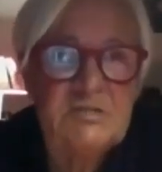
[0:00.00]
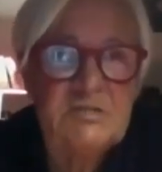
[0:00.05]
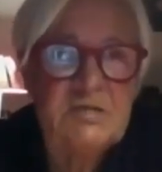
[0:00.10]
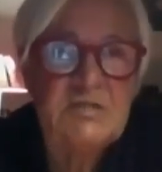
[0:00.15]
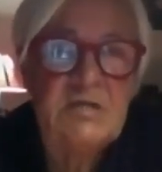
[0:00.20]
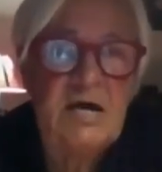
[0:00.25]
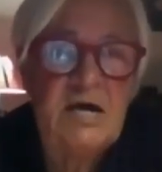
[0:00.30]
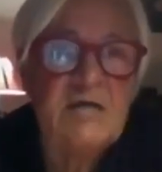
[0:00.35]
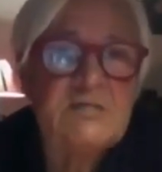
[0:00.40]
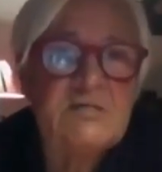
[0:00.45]

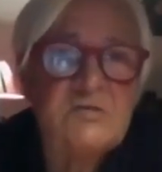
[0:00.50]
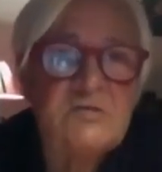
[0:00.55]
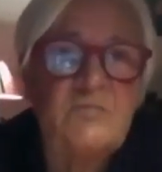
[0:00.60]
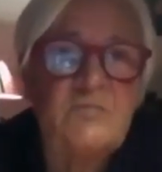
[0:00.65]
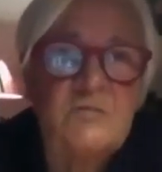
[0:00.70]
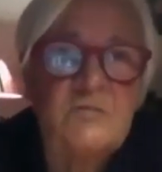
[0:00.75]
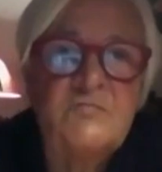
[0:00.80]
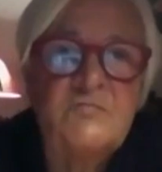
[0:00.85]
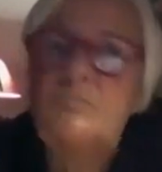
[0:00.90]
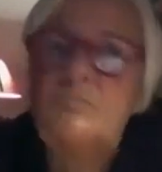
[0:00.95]
and ask
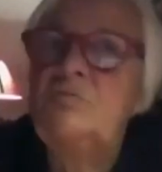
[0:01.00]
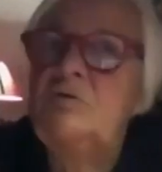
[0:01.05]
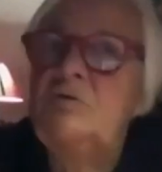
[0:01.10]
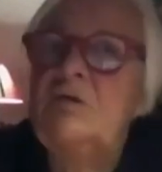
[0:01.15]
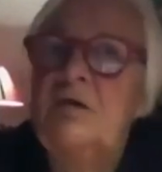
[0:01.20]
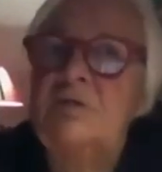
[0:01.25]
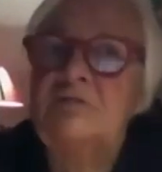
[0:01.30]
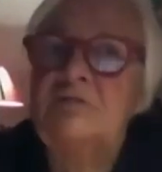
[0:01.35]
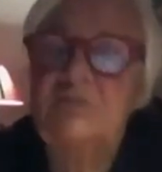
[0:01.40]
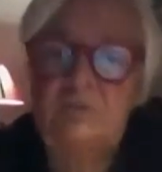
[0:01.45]
for food
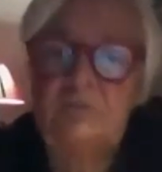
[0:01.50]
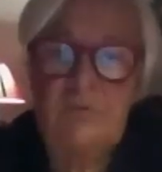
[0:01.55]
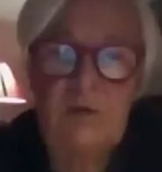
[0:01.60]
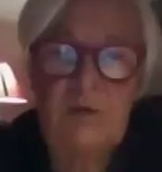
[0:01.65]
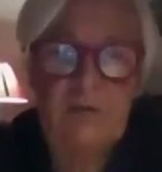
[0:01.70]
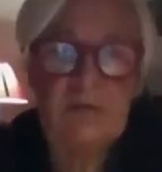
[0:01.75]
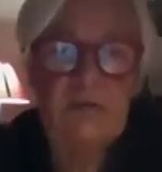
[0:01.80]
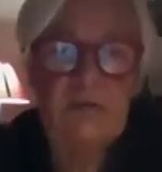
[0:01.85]
and so on.